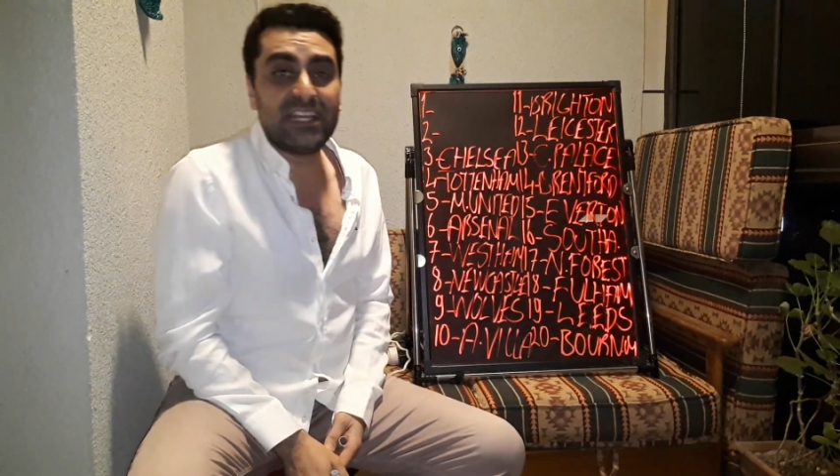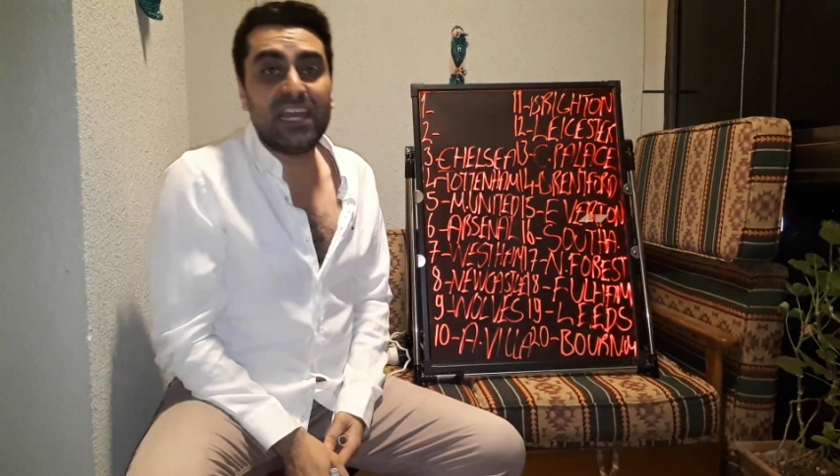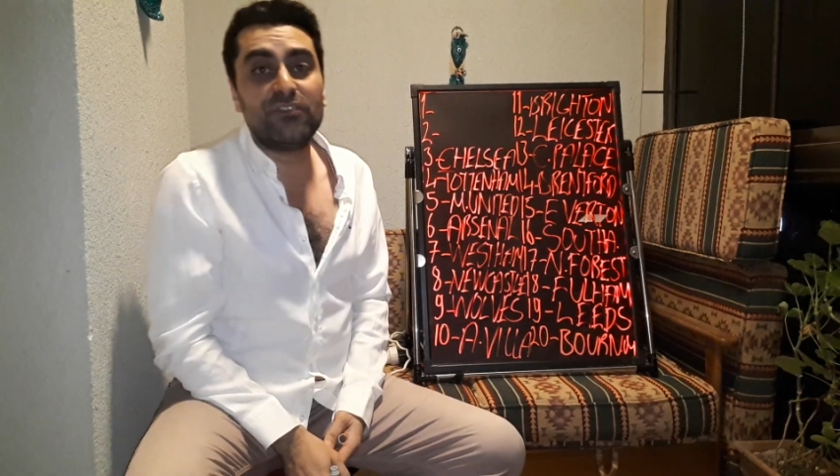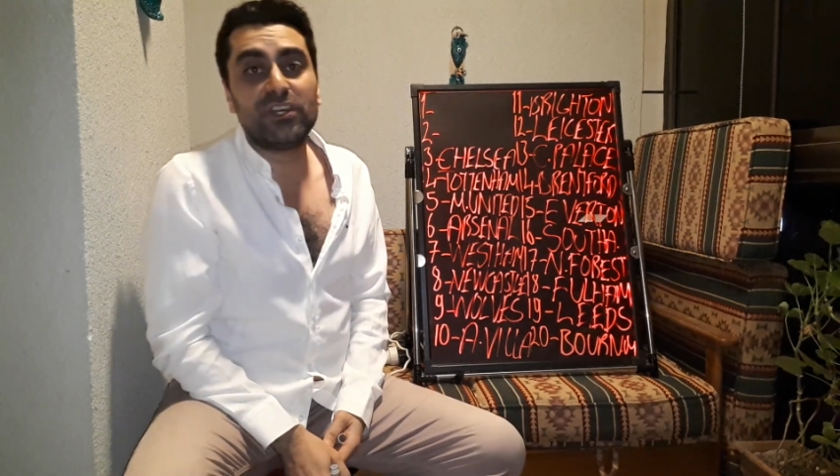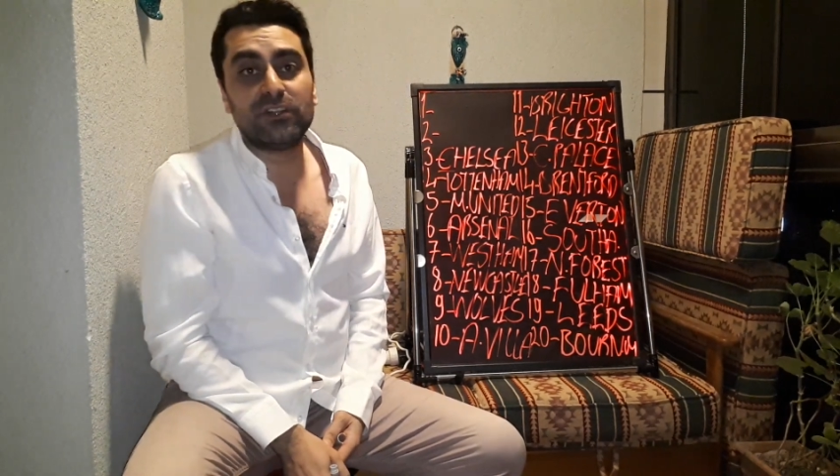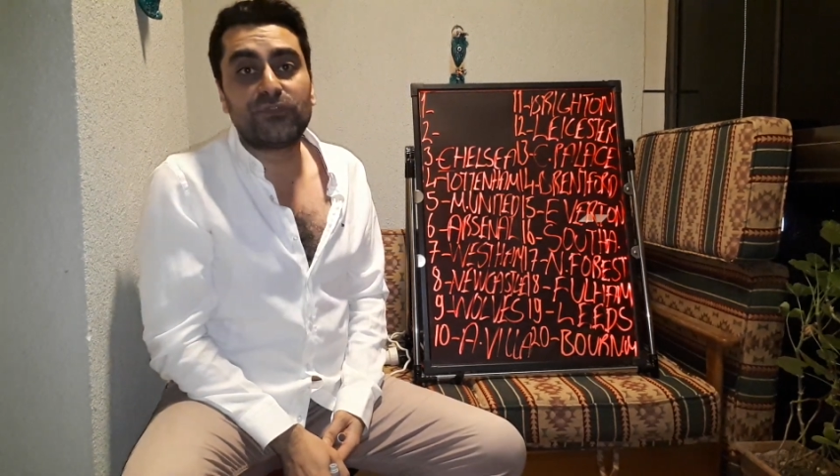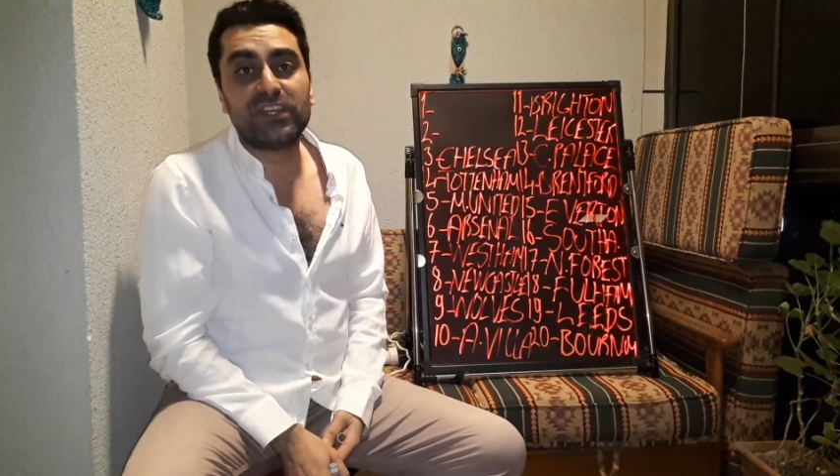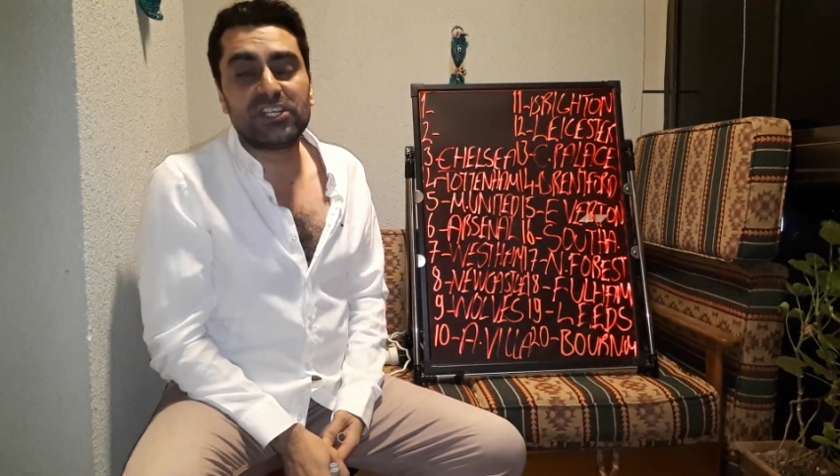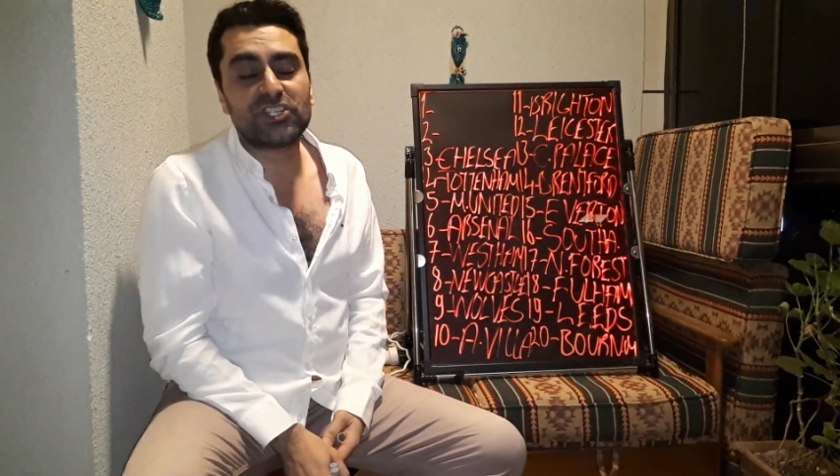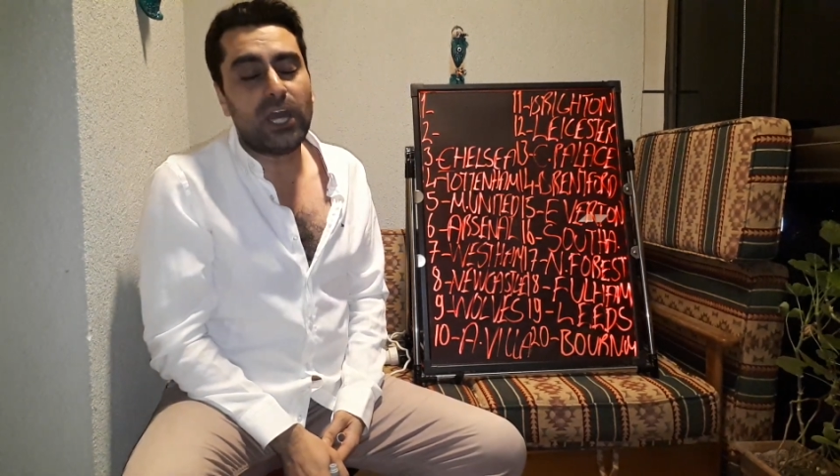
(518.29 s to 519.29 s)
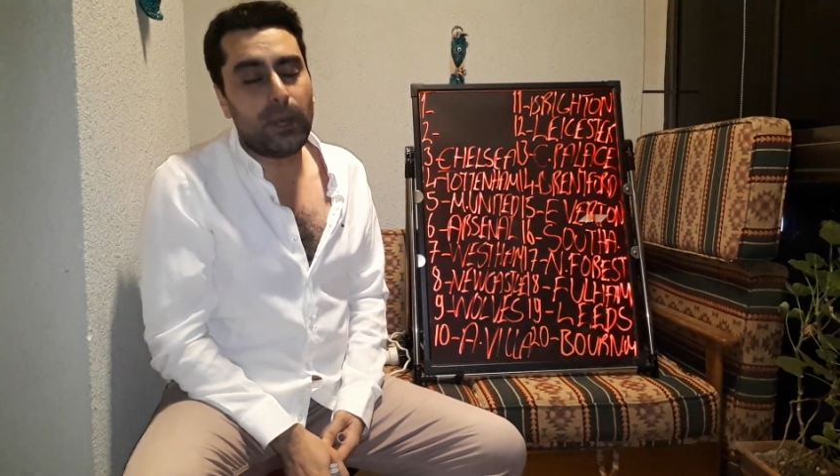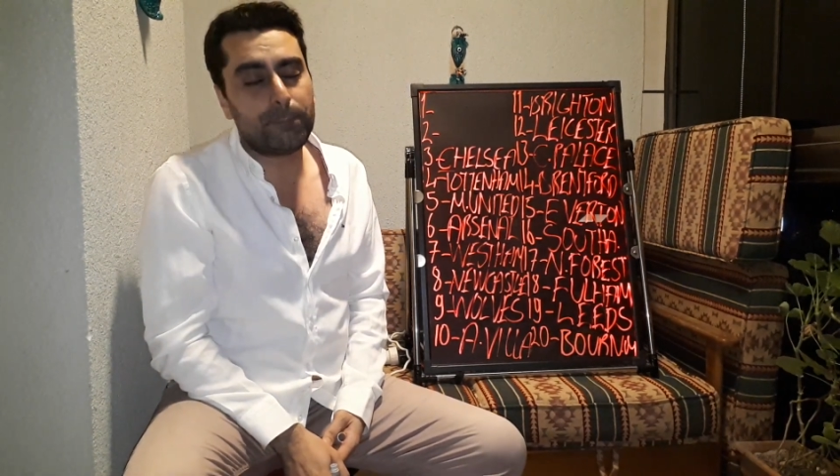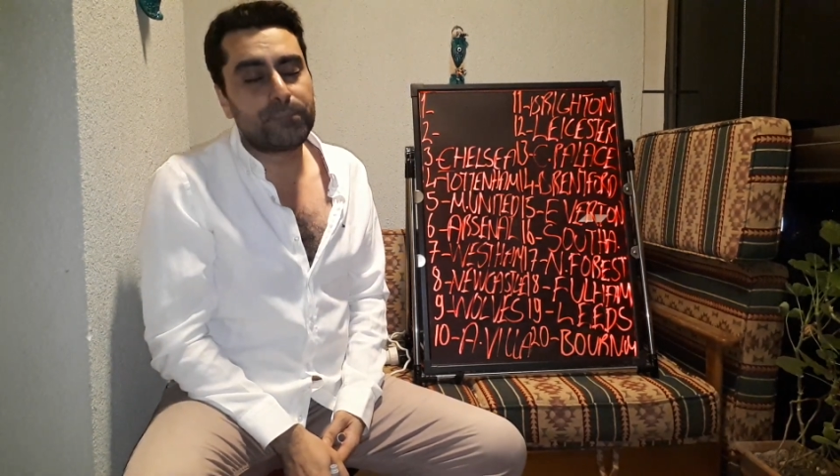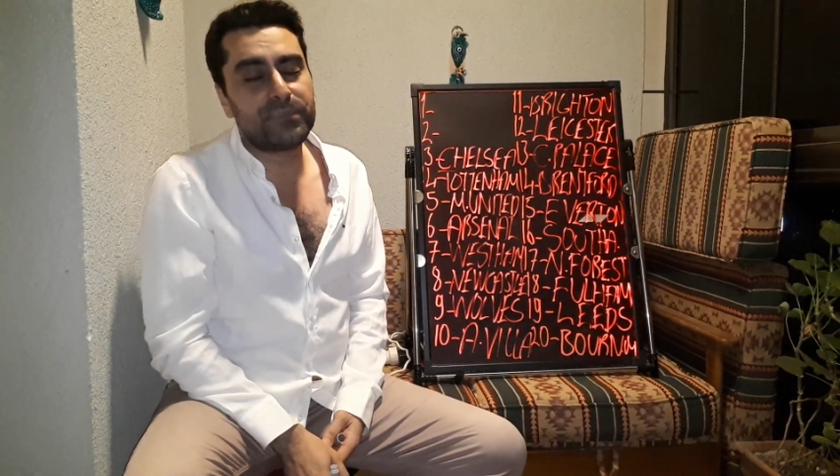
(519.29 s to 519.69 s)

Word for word: they will finish up